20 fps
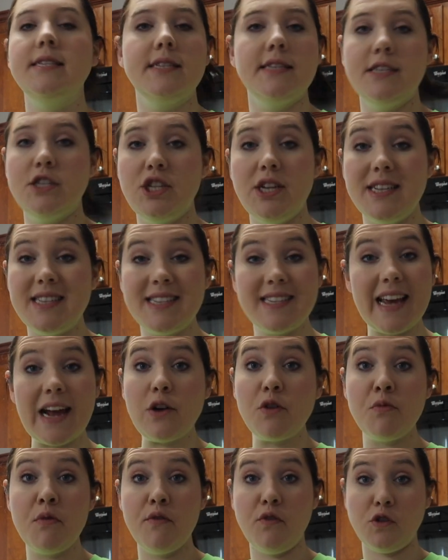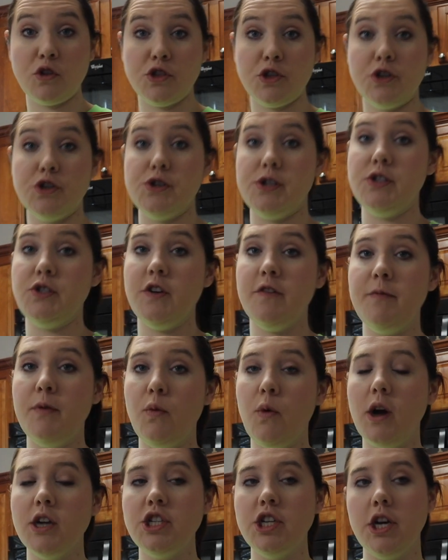she had skin removal surgery, so I've been
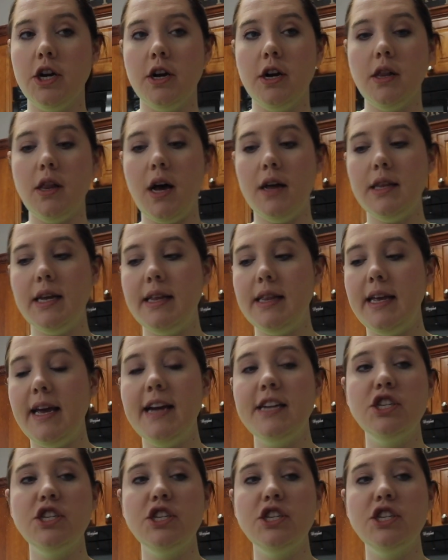watching her a lot lately.